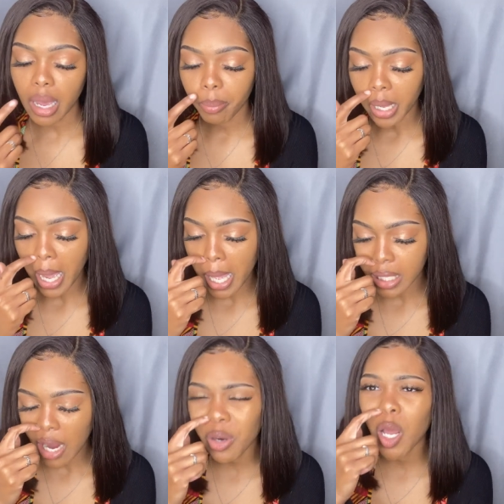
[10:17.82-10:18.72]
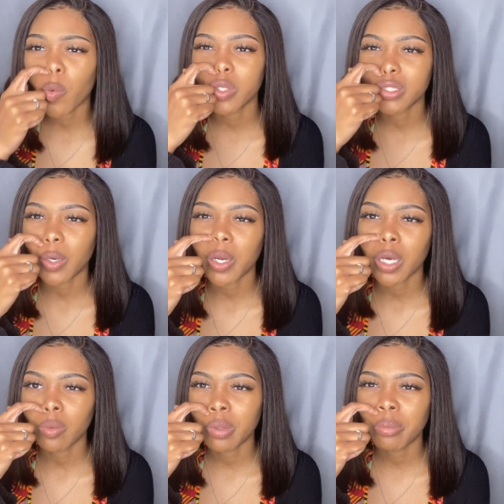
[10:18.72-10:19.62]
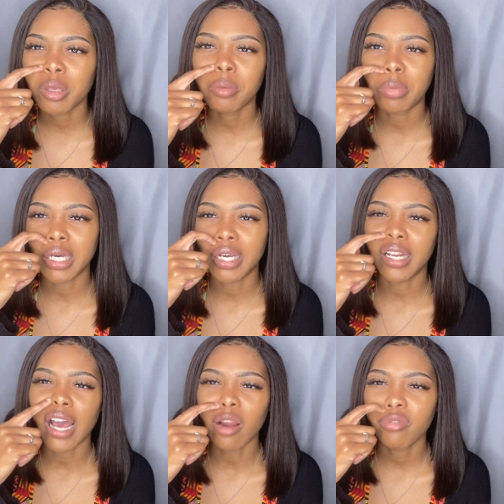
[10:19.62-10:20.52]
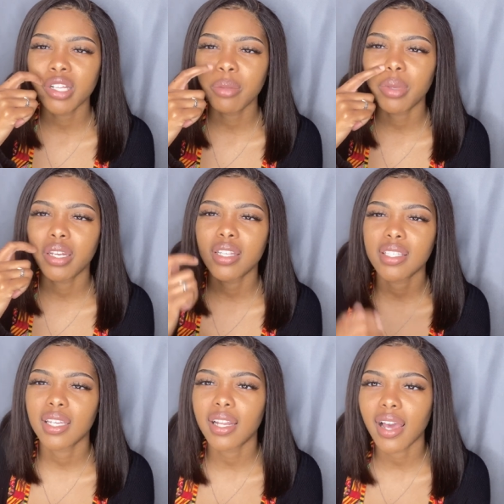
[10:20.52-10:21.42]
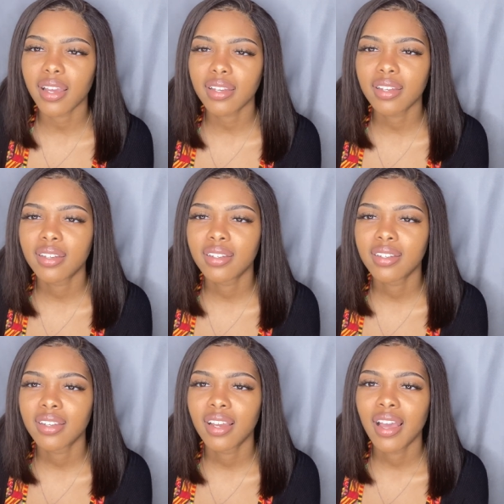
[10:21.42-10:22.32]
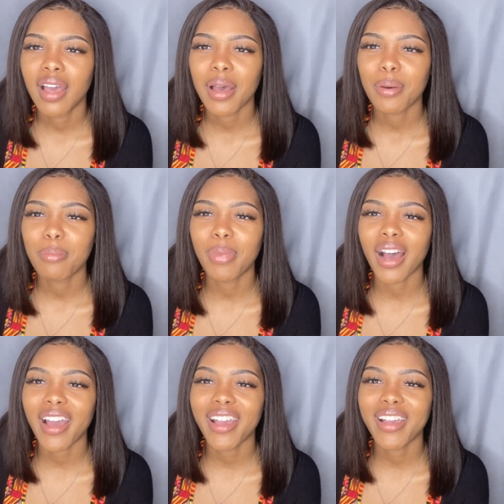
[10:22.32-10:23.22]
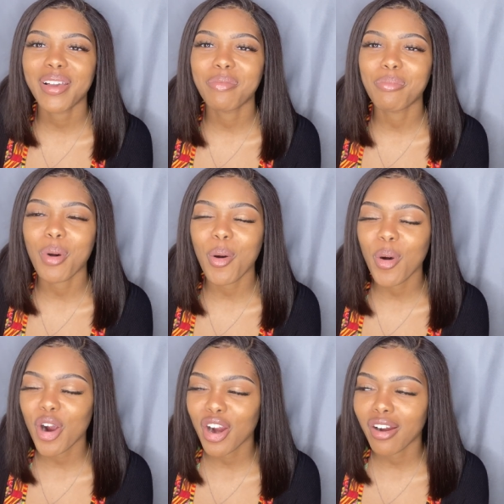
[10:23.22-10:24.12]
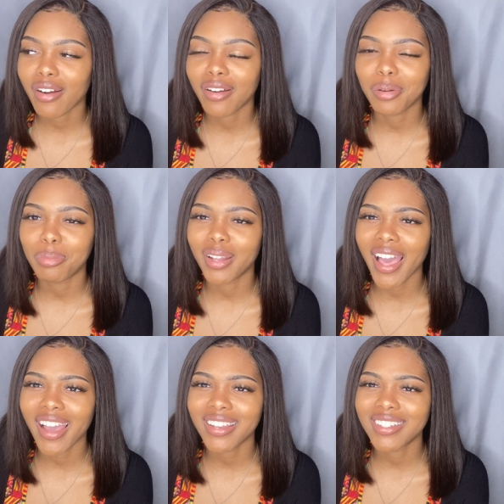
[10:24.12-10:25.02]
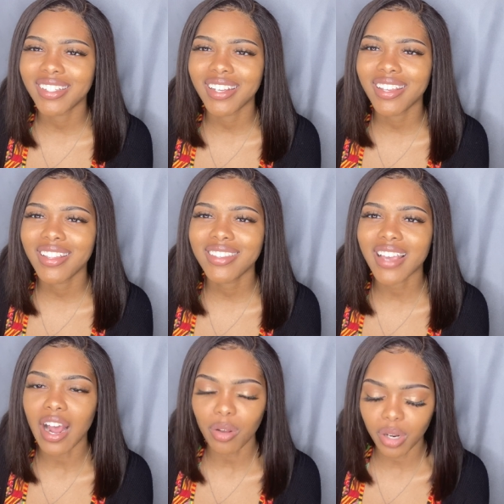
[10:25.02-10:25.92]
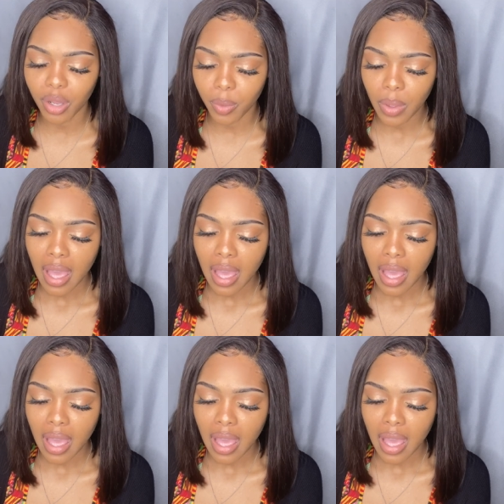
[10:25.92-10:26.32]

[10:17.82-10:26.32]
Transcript: bought, I don't know what's going on with me, but I've really been into like buying more black jeans i don't know